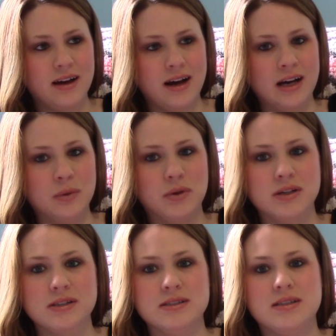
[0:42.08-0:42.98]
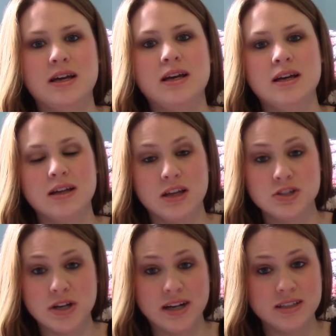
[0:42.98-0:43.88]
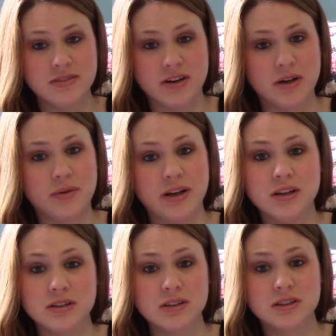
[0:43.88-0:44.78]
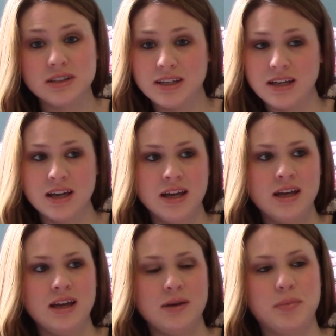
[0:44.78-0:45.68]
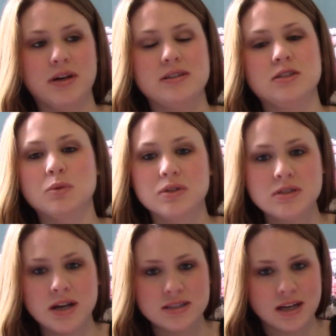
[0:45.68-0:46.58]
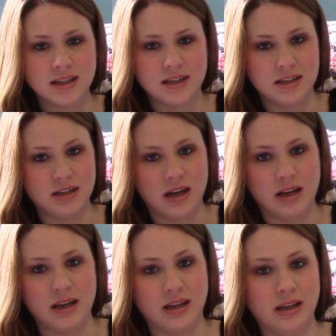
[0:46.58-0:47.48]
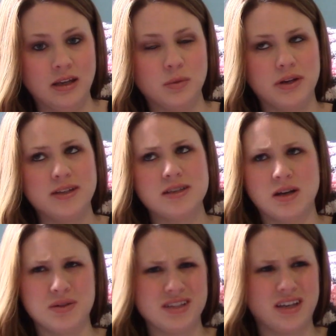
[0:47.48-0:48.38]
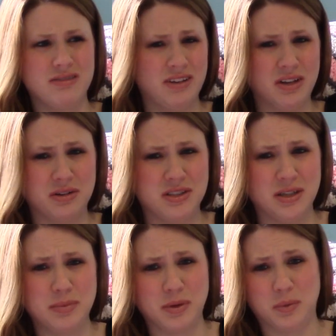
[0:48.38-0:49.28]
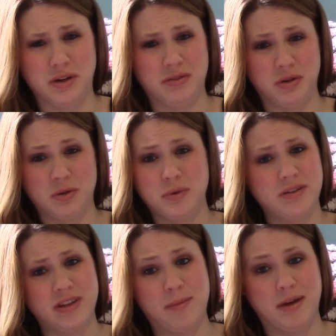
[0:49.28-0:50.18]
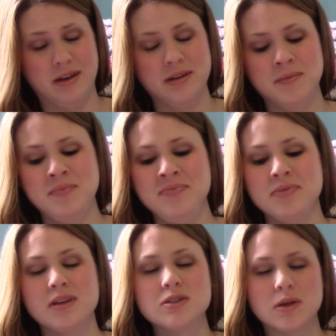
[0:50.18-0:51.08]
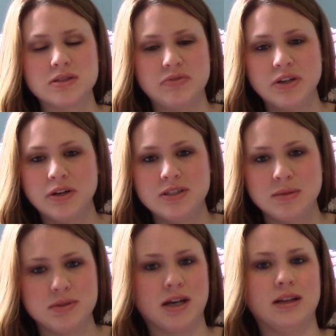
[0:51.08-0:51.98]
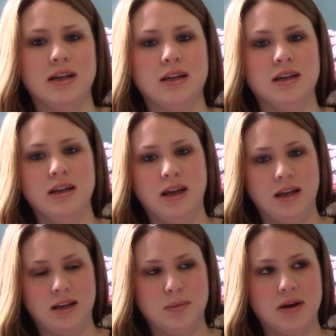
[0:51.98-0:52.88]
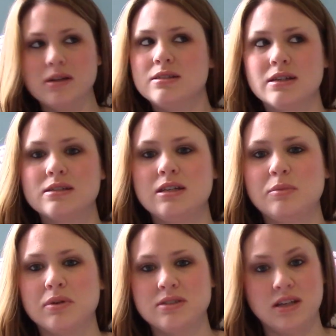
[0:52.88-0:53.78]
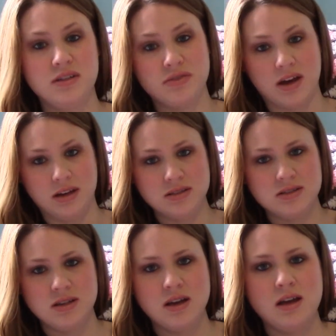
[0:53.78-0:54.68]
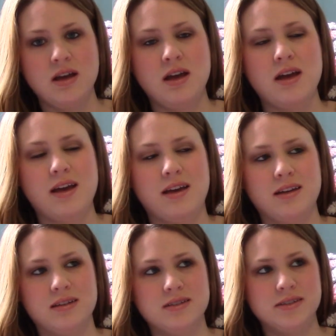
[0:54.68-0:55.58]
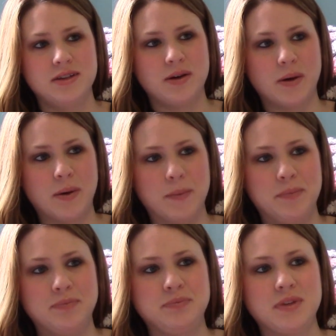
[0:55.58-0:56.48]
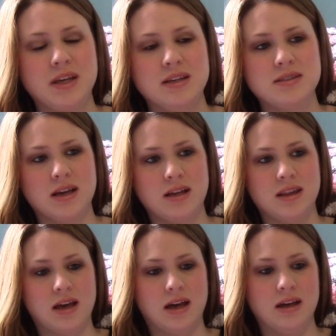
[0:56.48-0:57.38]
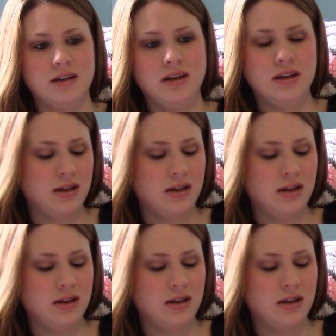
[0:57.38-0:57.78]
I was contracting very regularly, but still was not dilated in any. Well, he said I was like a fingertip or whatever that meant. So I was fingertip dilated and about 60% phased. And he said that